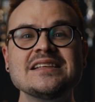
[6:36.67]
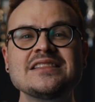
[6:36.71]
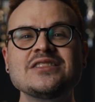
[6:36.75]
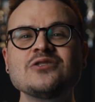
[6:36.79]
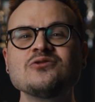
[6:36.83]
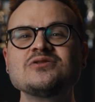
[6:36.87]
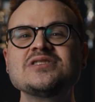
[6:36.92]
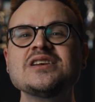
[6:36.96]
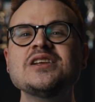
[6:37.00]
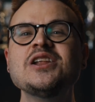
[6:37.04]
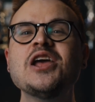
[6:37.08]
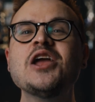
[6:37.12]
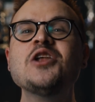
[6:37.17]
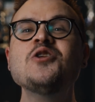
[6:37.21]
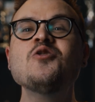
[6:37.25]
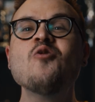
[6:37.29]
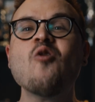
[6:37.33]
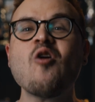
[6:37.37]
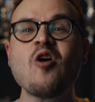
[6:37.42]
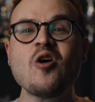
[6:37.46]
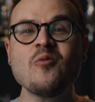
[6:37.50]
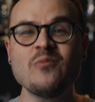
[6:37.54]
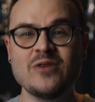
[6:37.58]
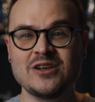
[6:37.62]
that there's an
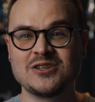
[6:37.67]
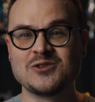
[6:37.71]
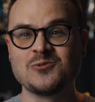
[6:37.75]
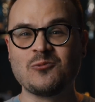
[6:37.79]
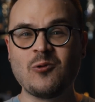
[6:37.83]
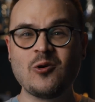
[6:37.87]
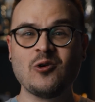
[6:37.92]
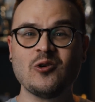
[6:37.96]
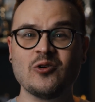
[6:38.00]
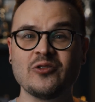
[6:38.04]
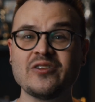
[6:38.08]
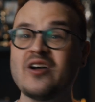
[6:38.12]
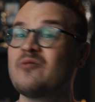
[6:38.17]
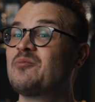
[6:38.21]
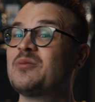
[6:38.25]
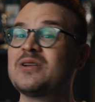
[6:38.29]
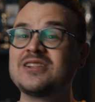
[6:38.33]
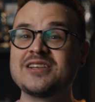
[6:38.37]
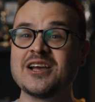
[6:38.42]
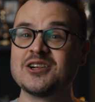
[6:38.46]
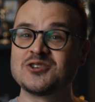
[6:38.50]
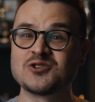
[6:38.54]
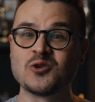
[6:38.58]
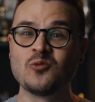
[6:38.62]
enormous world of
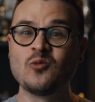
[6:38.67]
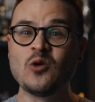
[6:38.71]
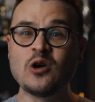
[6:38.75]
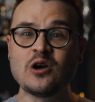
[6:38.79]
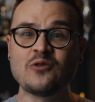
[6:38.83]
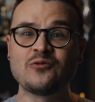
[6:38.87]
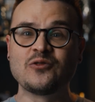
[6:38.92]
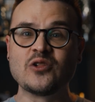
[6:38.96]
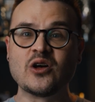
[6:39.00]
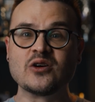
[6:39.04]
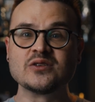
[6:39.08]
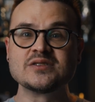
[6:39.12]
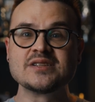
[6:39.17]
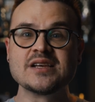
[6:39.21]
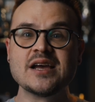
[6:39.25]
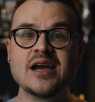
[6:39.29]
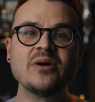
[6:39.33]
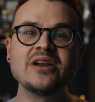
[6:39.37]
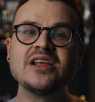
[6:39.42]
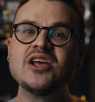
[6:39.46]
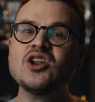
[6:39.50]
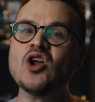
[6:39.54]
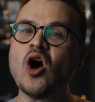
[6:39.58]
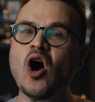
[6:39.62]
potential workflows.
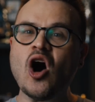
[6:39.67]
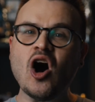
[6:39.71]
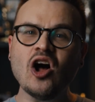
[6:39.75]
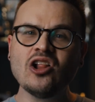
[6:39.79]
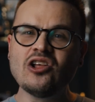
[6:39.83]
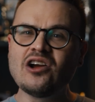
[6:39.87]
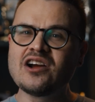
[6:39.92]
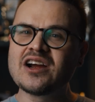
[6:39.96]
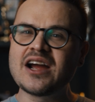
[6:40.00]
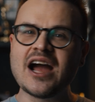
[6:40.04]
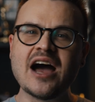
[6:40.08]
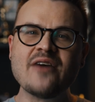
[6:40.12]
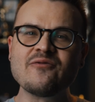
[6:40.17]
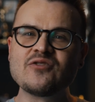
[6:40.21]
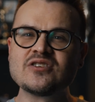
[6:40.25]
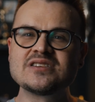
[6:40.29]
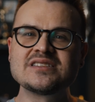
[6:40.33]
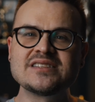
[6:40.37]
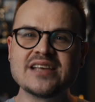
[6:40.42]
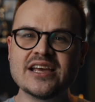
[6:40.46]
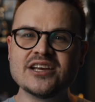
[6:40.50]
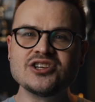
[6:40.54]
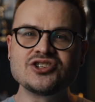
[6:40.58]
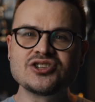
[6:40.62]
But in all our
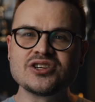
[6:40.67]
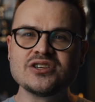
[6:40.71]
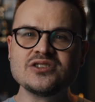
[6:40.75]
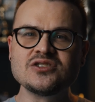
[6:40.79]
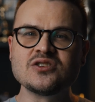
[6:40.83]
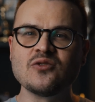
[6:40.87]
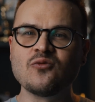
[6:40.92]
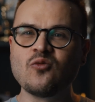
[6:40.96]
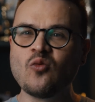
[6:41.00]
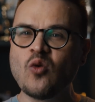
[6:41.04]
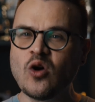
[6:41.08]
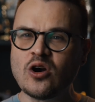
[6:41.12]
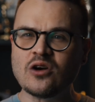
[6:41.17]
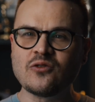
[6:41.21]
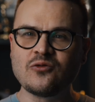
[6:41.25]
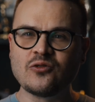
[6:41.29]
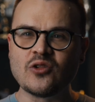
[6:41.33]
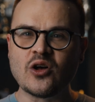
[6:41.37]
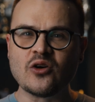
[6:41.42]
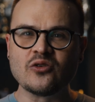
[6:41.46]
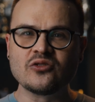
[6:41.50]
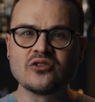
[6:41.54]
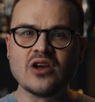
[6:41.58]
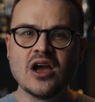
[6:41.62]
conversations of
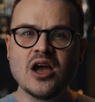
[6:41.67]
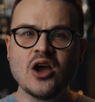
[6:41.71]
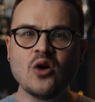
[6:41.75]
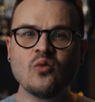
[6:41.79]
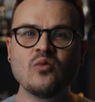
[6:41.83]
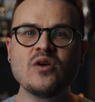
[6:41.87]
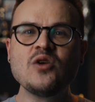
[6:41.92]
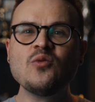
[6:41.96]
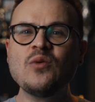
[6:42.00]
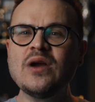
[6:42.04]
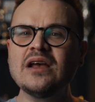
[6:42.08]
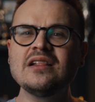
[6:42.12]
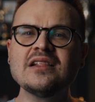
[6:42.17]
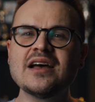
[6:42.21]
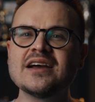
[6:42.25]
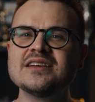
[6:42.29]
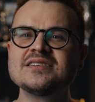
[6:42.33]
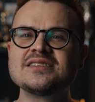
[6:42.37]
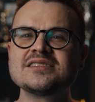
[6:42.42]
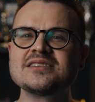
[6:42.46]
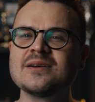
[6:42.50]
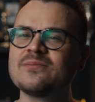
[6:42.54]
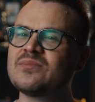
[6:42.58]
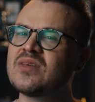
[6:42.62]
workflows, we
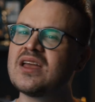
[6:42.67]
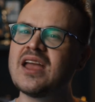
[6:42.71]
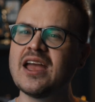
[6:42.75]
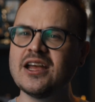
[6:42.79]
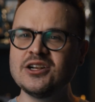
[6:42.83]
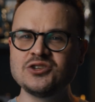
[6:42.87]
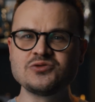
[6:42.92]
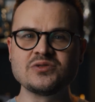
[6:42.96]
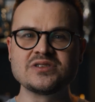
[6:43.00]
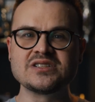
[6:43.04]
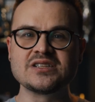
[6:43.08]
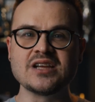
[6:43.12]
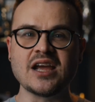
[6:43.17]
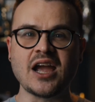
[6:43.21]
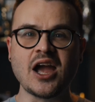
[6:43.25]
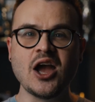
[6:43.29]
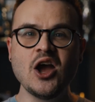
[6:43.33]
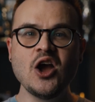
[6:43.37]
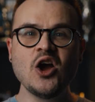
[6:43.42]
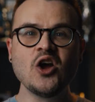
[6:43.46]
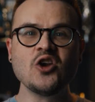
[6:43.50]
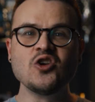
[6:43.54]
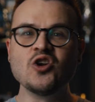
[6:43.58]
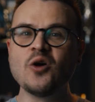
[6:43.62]
realize something interesting.
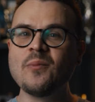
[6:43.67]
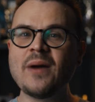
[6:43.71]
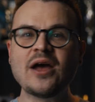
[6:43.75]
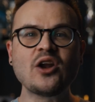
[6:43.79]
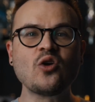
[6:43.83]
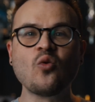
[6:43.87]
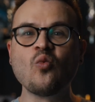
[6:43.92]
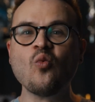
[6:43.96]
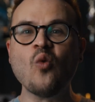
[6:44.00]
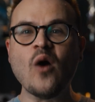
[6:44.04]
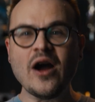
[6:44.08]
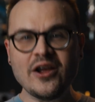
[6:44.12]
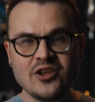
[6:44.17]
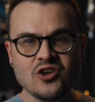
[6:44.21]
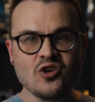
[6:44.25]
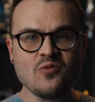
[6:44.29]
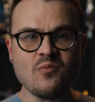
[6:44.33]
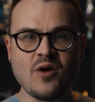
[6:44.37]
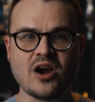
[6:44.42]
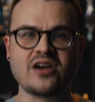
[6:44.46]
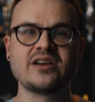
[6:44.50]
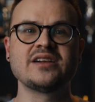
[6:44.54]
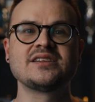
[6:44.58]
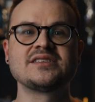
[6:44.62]
No matter what your
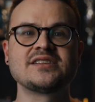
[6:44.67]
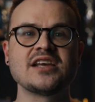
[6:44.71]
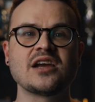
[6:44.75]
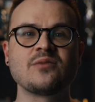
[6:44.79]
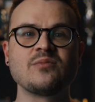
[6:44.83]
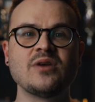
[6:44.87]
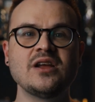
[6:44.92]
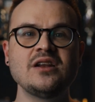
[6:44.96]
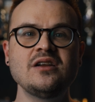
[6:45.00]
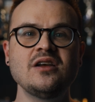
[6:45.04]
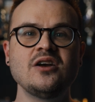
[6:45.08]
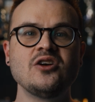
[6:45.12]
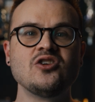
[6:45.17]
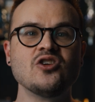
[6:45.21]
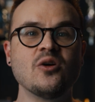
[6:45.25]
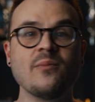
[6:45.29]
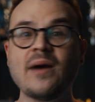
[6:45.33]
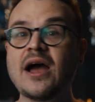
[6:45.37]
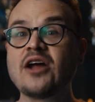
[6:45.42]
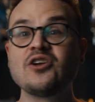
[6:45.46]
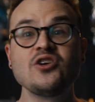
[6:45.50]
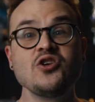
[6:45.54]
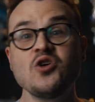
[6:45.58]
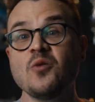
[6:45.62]
market segment, no
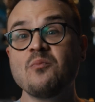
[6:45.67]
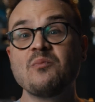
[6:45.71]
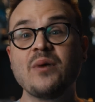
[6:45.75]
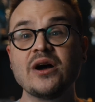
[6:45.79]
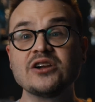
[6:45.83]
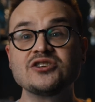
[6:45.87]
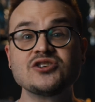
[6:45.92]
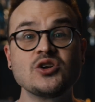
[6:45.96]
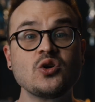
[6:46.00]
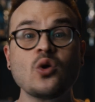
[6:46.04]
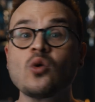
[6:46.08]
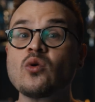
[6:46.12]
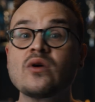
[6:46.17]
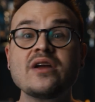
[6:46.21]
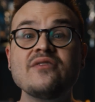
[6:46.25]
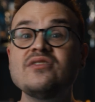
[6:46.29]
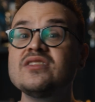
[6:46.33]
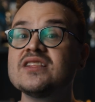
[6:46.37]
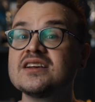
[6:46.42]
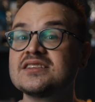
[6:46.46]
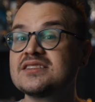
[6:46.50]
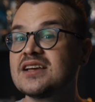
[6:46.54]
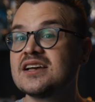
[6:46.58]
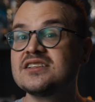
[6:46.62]
matter your budget or
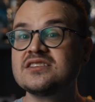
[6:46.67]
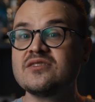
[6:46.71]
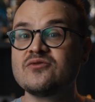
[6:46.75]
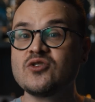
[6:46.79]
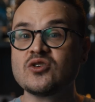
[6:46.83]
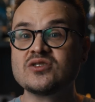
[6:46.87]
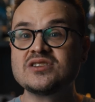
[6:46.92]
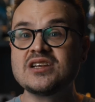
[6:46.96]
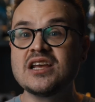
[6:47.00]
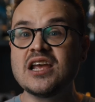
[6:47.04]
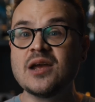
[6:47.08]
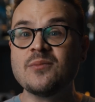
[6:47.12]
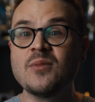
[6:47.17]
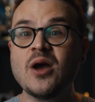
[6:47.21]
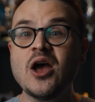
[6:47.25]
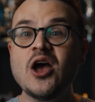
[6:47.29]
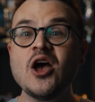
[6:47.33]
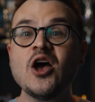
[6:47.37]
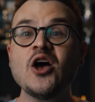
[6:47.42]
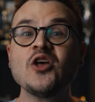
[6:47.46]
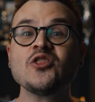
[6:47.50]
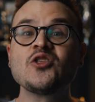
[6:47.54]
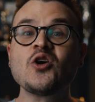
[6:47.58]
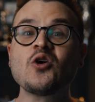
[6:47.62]
even the size of your team,
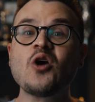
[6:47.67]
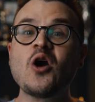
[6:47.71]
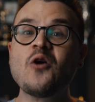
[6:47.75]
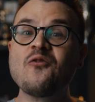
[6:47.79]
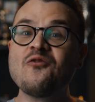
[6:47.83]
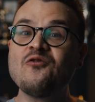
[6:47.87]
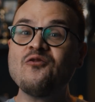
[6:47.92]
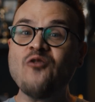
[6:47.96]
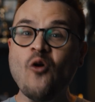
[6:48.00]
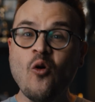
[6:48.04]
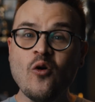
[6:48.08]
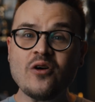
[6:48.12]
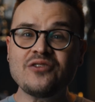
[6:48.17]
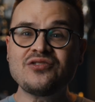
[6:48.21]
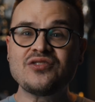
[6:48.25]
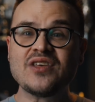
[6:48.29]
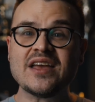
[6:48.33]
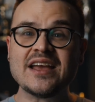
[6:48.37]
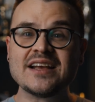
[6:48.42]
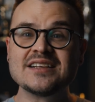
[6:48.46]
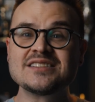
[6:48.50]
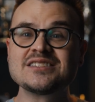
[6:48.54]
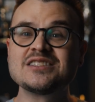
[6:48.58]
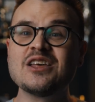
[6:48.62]
there are four
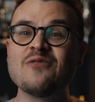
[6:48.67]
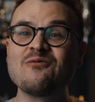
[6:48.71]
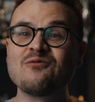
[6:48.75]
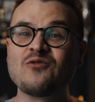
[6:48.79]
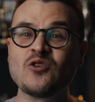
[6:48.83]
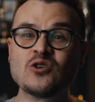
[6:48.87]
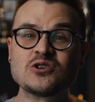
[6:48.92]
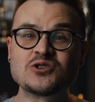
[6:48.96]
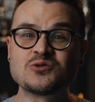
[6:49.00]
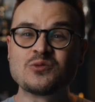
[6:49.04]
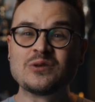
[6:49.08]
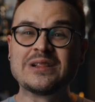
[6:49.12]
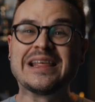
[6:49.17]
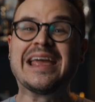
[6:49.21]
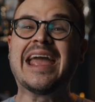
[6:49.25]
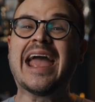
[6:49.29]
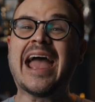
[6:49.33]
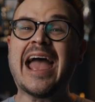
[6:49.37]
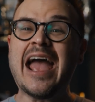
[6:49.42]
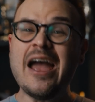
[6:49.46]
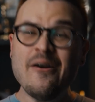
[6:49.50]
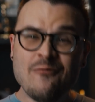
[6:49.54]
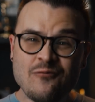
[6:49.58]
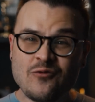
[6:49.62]
things that virtually
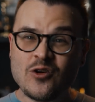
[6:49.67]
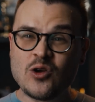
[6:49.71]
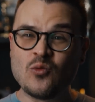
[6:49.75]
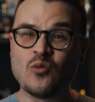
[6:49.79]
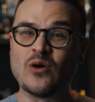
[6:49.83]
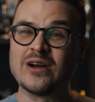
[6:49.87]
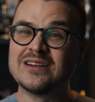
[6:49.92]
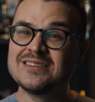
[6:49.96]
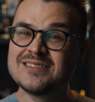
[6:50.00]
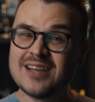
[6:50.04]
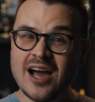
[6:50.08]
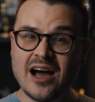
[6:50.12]
everyone